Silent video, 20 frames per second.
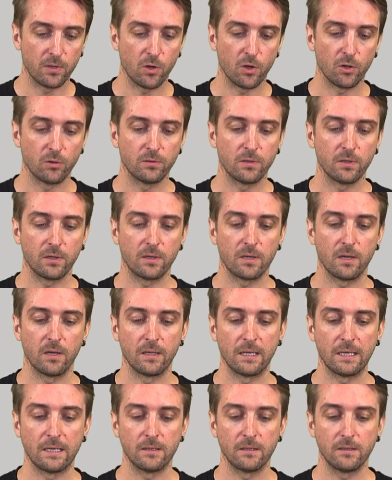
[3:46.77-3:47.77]
on the
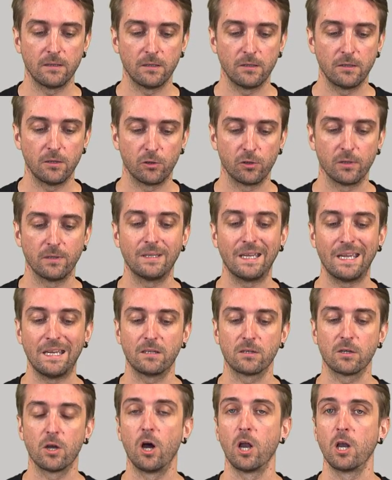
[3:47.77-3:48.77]
calendar or the
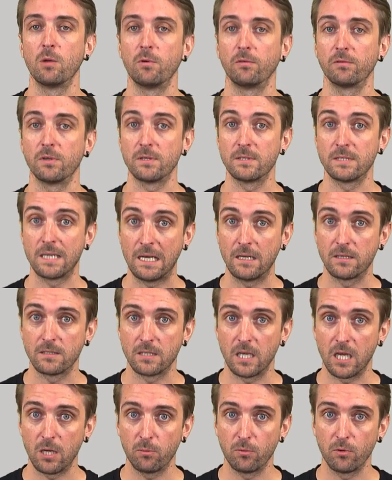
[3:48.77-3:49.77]
date column of the sales
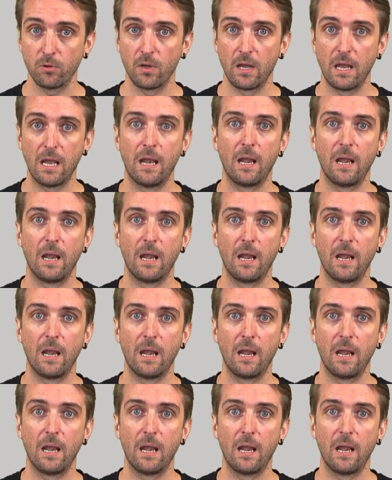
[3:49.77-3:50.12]
table.